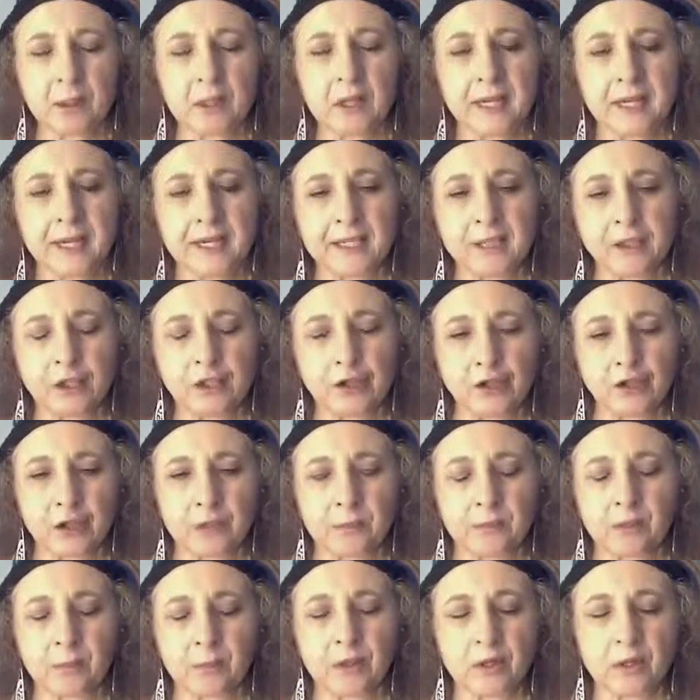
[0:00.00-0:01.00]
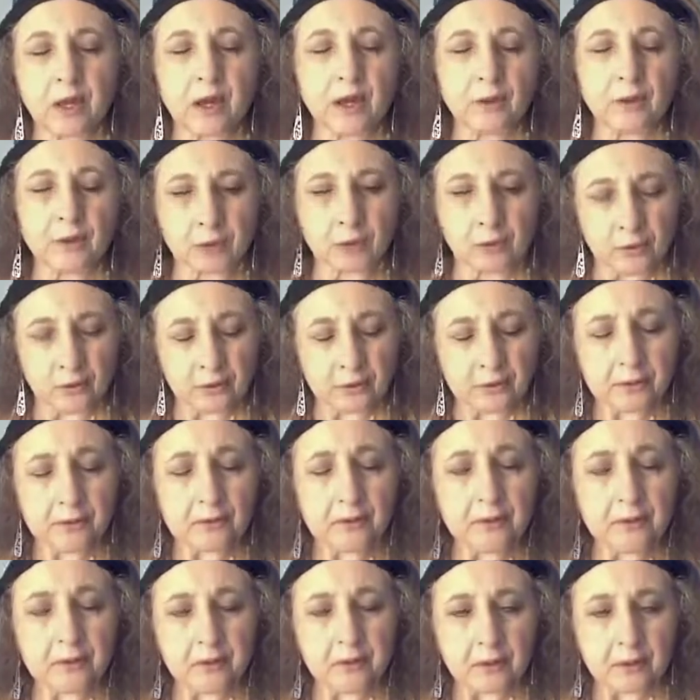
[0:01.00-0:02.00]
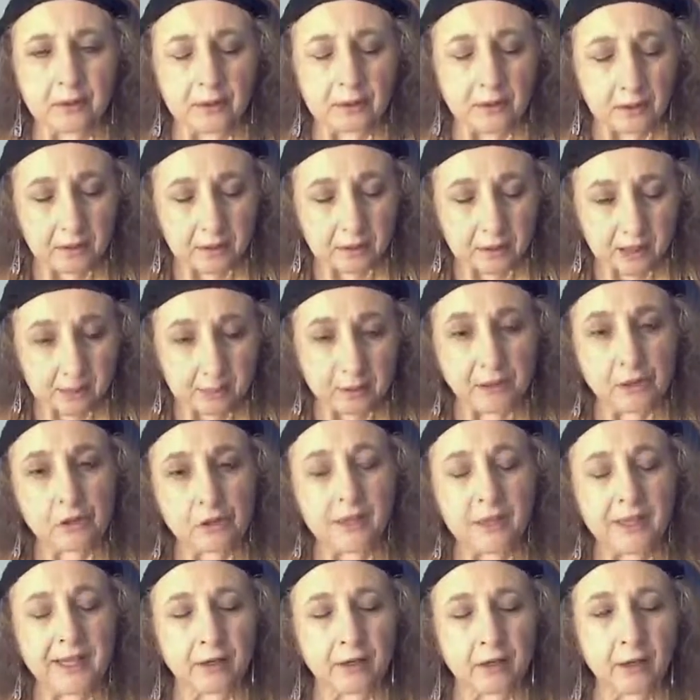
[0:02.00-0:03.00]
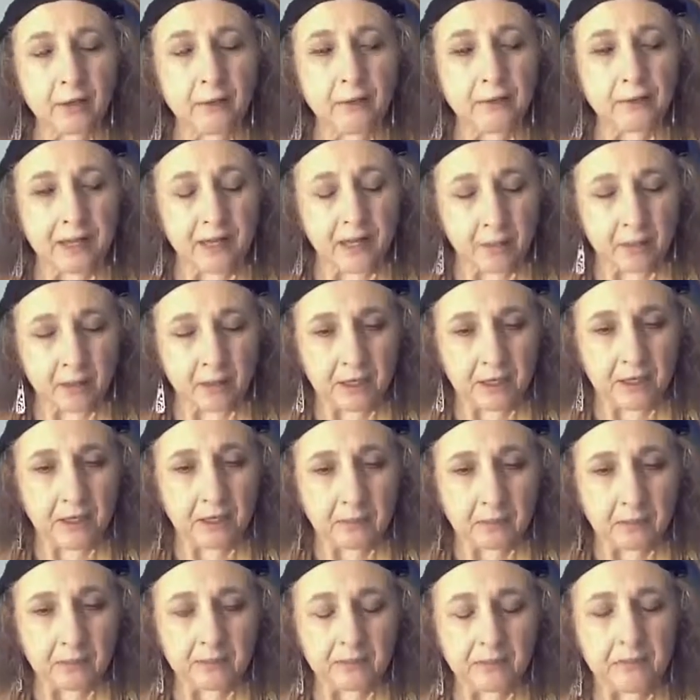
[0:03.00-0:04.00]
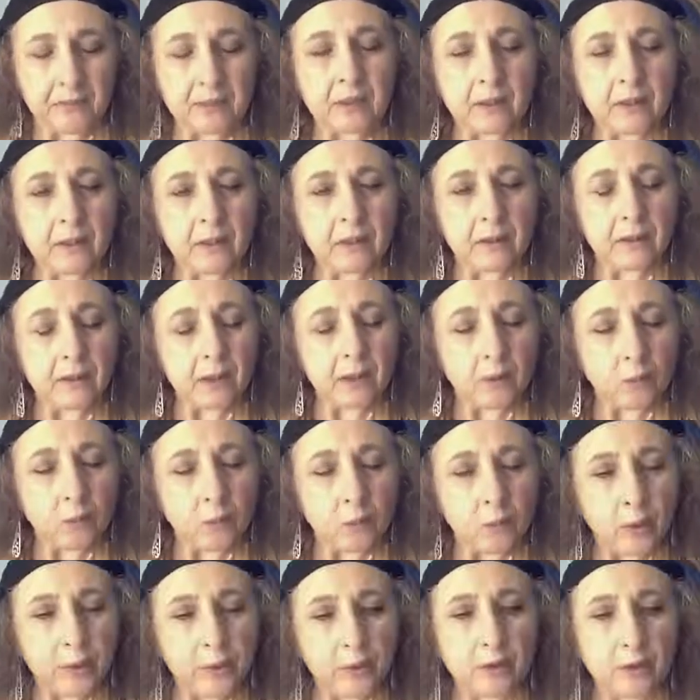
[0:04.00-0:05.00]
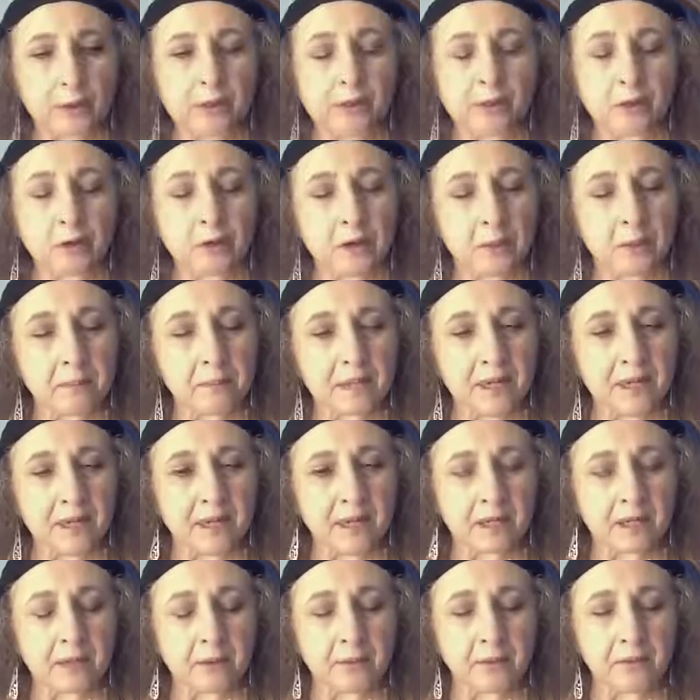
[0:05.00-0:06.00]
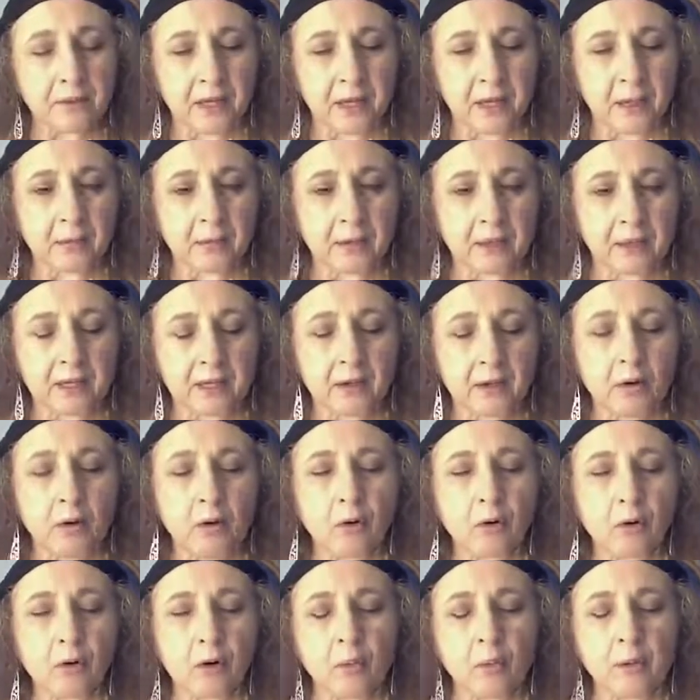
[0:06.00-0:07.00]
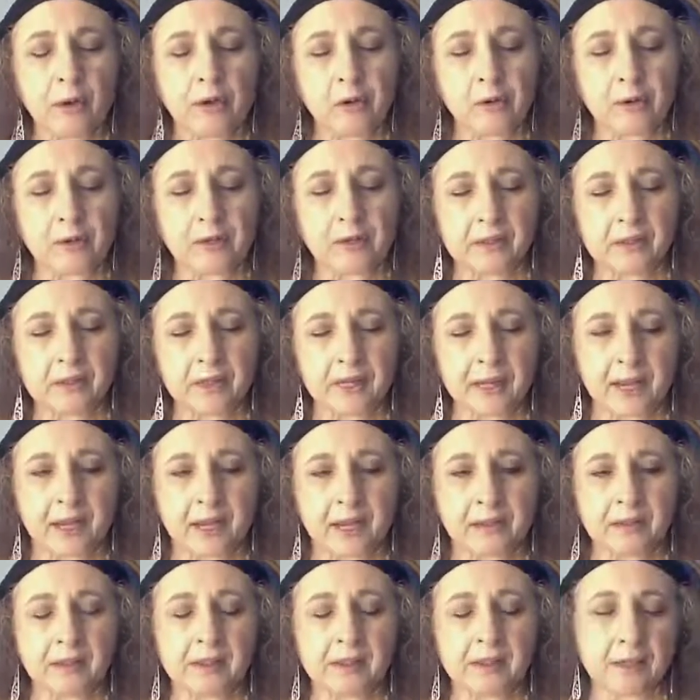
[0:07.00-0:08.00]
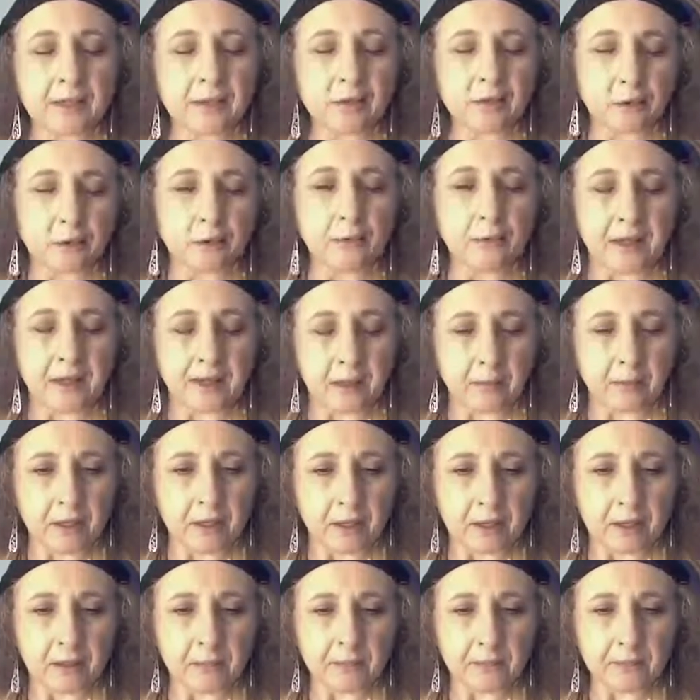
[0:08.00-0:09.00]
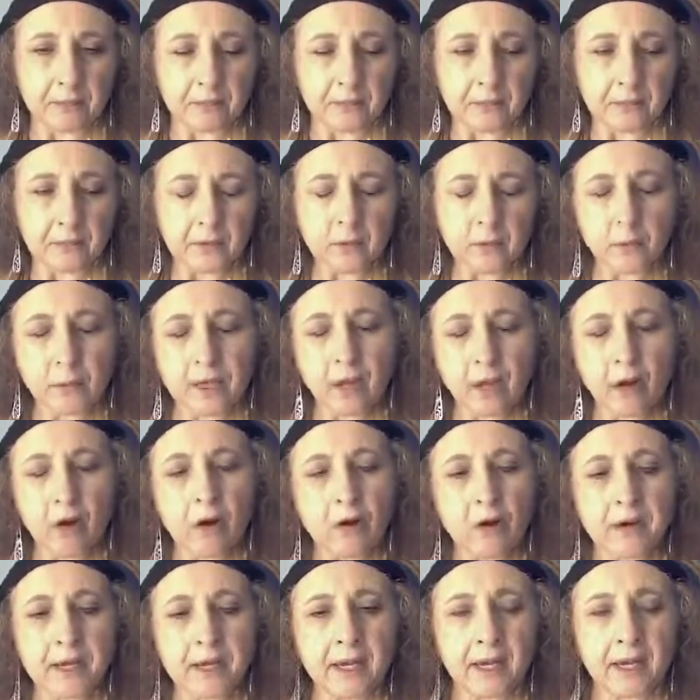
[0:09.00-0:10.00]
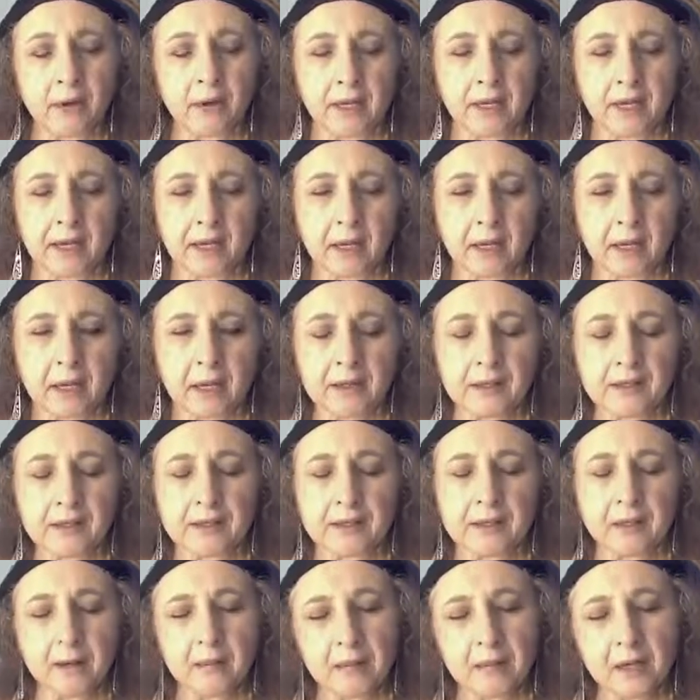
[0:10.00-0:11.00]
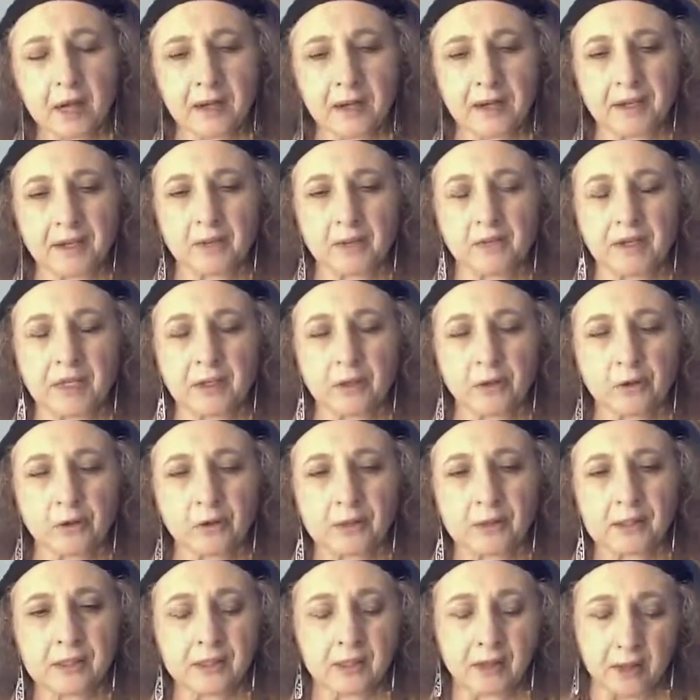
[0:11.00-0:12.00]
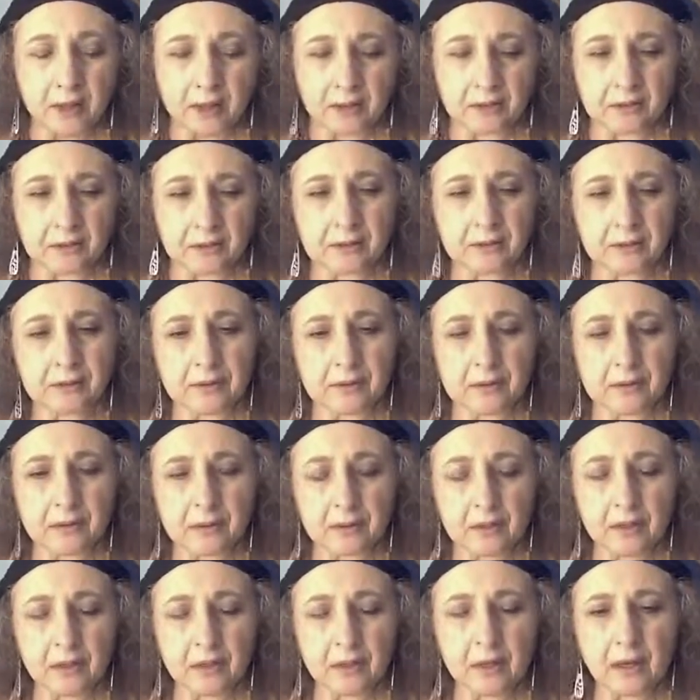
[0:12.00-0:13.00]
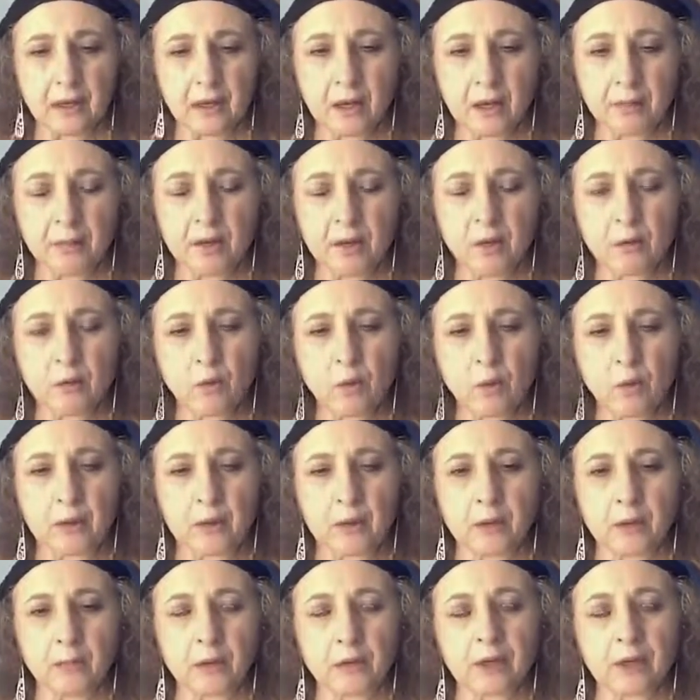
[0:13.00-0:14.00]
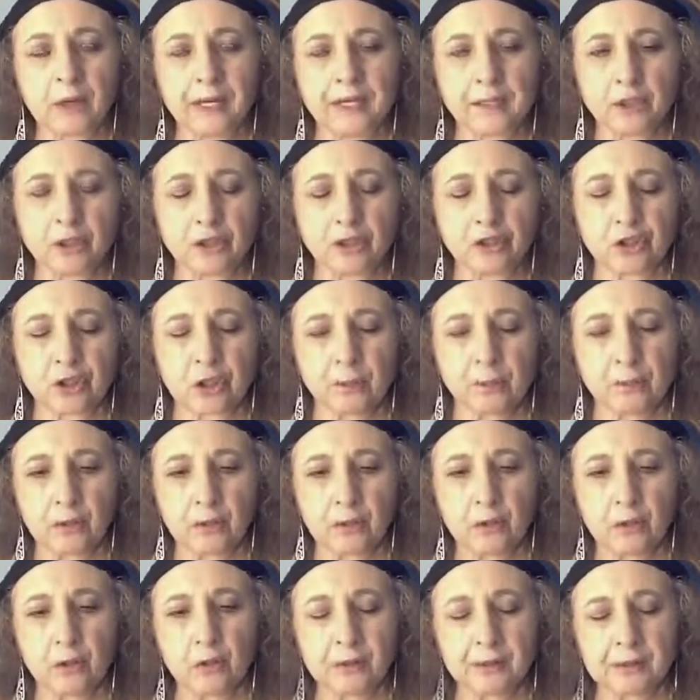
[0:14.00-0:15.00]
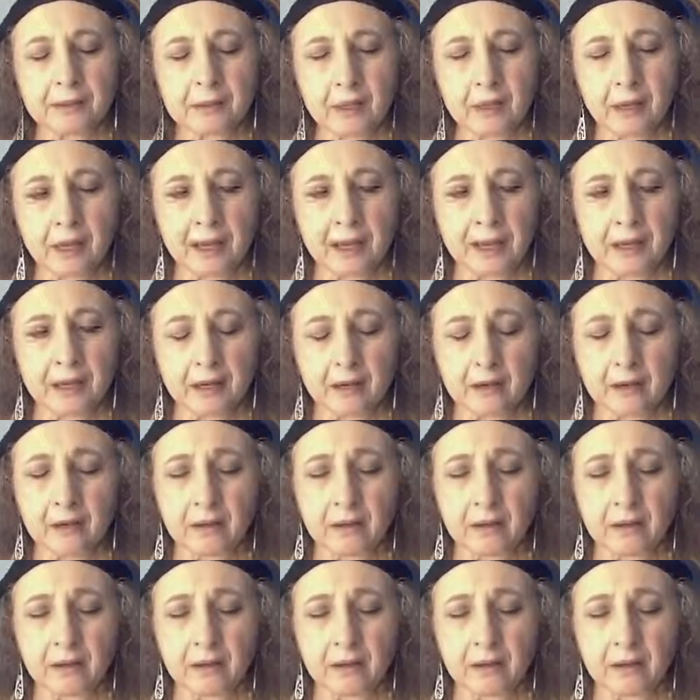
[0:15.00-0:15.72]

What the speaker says: of relationships with others, especially in our family, whether it's our immediate family or whether it's the ancestral family. We all carry some kind of inner sense about what that relationship looks like,